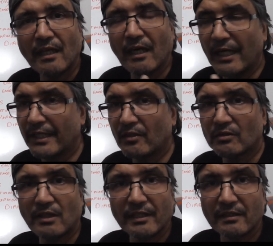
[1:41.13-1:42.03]
I
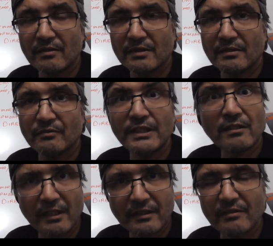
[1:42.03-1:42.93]
got diagnosed
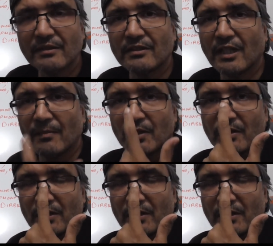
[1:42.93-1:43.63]
re-diagnosed as type two.